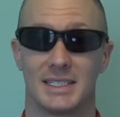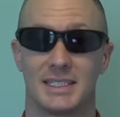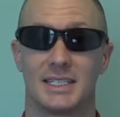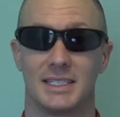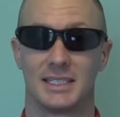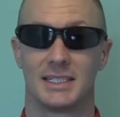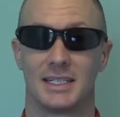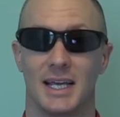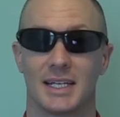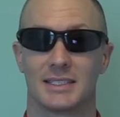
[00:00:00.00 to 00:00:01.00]
T.
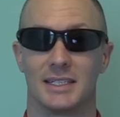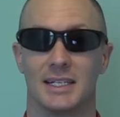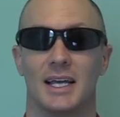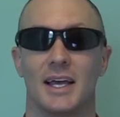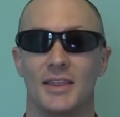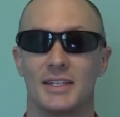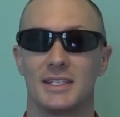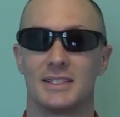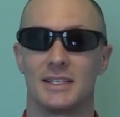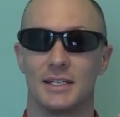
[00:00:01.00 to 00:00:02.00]
Excellent. This
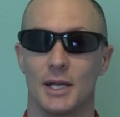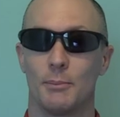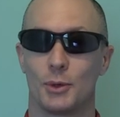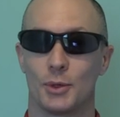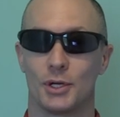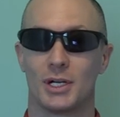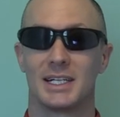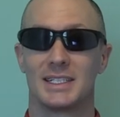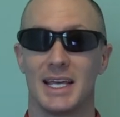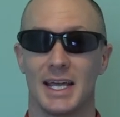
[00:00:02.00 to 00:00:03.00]
is the number word,
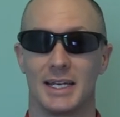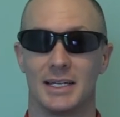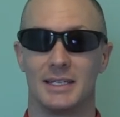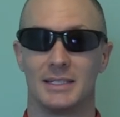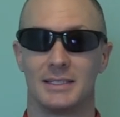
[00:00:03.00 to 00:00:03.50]
ten.